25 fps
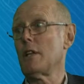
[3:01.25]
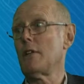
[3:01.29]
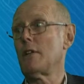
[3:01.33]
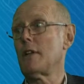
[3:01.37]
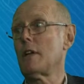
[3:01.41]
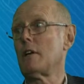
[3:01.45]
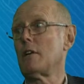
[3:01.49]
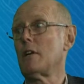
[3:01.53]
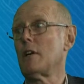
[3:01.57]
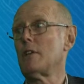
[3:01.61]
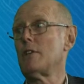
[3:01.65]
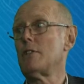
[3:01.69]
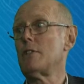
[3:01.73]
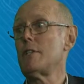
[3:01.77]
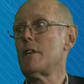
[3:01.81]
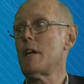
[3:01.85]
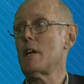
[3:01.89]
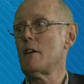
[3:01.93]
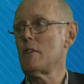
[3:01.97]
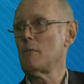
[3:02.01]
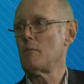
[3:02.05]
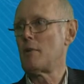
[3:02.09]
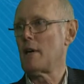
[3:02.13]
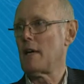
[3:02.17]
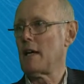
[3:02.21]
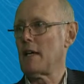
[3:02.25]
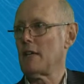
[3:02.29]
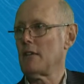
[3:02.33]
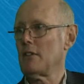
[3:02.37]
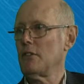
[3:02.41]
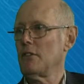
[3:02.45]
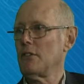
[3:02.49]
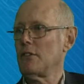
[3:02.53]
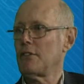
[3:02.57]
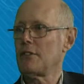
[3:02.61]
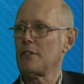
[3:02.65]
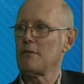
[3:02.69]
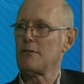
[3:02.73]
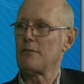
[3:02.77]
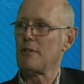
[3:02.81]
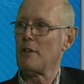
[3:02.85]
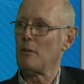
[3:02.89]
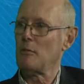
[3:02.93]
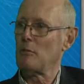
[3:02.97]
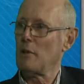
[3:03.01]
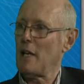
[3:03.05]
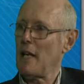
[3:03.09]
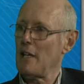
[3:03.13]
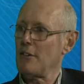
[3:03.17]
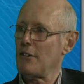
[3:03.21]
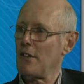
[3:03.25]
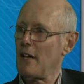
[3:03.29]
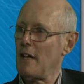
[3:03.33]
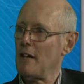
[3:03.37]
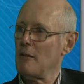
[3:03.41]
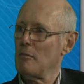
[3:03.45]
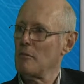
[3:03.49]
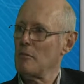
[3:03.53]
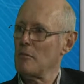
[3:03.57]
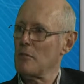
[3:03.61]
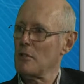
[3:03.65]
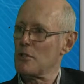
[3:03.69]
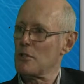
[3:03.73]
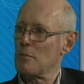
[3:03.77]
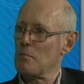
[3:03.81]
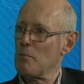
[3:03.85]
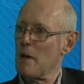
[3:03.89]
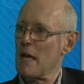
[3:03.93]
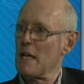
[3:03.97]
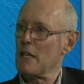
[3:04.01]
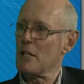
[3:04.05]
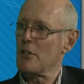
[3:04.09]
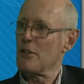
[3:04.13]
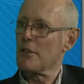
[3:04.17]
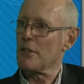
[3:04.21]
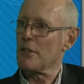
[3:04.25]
there are no brands from LATAM which make